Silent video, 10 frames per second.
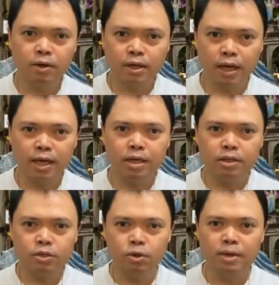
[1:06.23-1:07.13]
Okay,
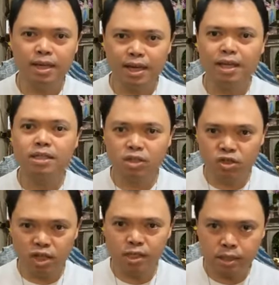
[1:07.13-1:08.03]
doing
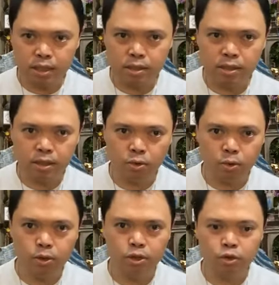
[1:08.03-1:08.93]
exegesis in
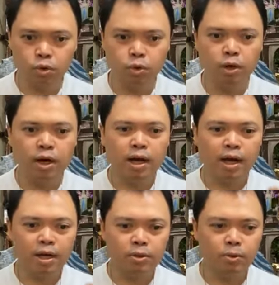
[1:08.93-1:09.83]
order to
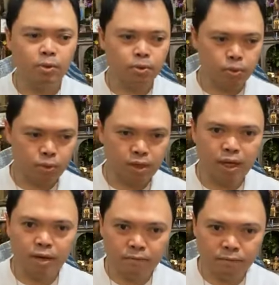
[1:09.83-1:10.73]

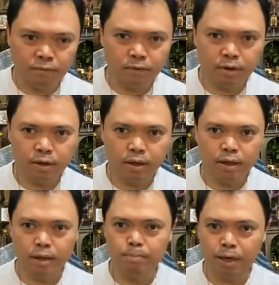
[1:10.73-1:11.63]
give
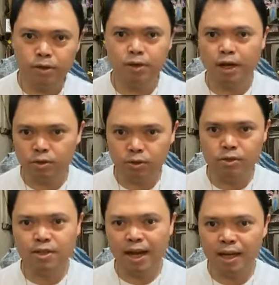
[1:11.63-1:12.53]
a better
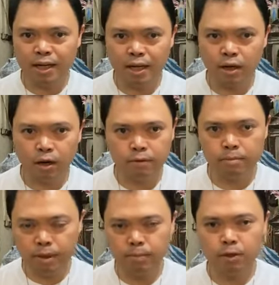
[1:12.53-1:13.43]
understanding
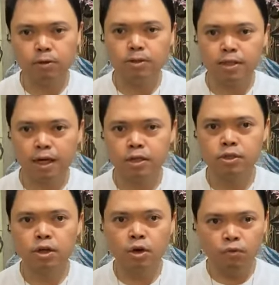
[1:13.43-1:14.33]
of the biblical
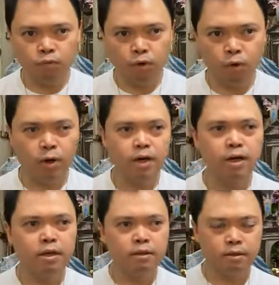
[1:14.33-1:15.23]
text
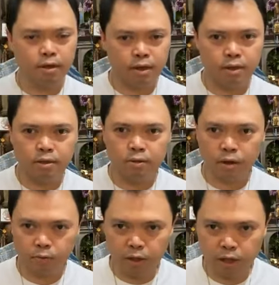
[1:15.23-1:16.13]
for the
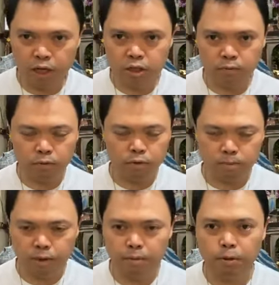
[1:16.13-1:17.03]
congregation, for
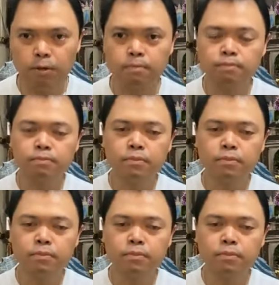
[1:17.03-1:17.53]
the people.